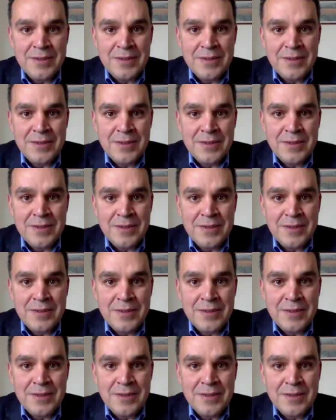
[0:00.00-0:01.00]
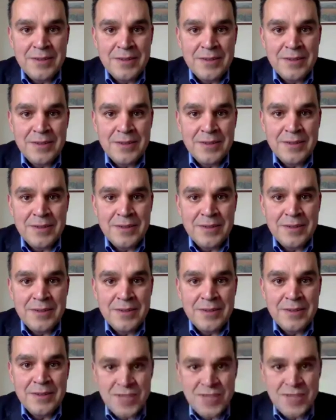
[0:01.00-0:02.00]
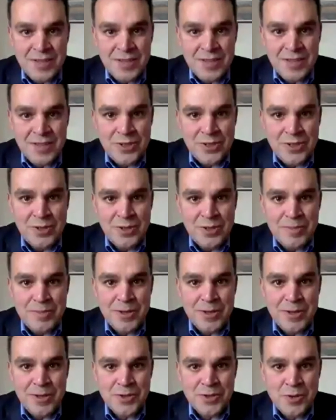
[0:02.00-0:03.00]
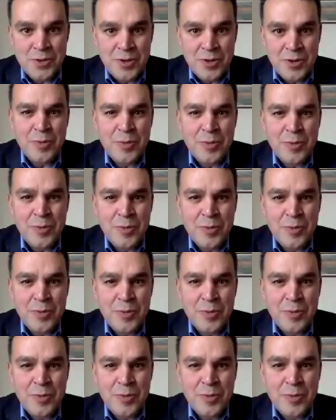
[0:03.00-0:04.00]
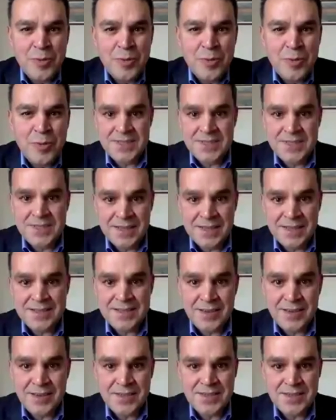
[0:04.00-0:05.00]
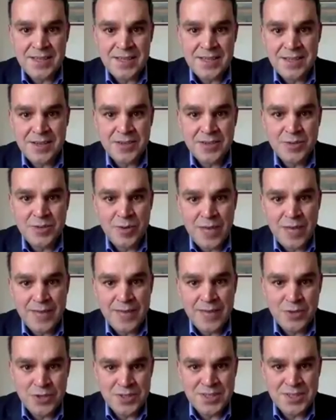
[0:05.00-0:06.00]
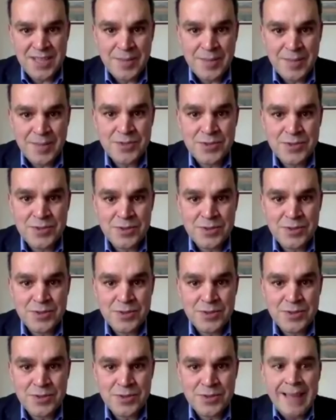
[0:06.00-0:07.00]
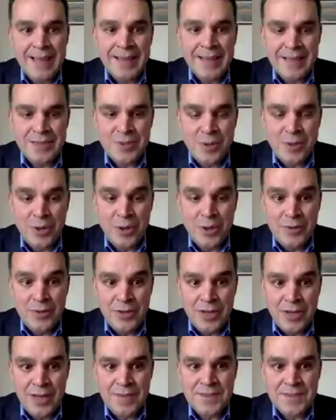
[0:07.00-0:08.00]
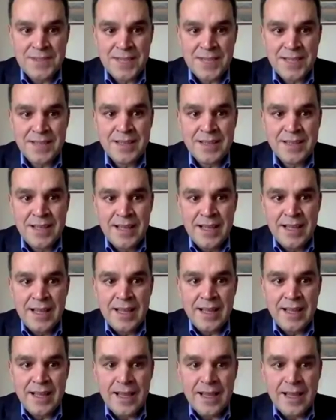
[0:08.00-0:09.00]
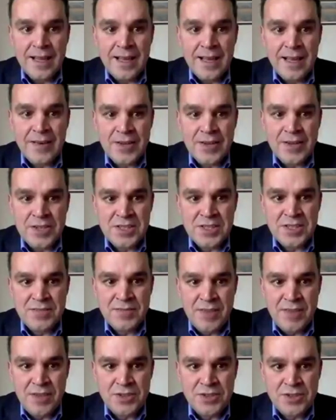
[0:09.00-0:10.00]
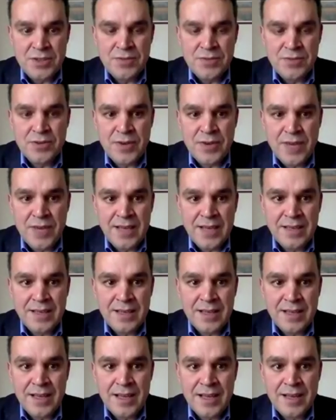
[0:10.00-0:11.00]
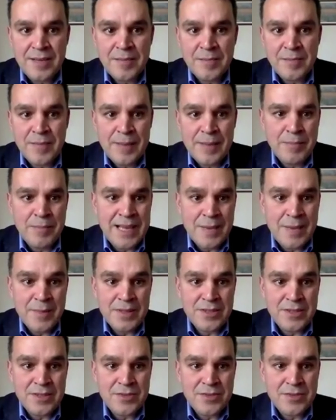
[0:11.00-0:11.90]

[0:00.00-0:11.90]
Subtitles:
audience to stay tuned, because we will be producing more results. There is the third wave, which is coming soon. And as all of you have said, Russia's invasion of Ukraine may become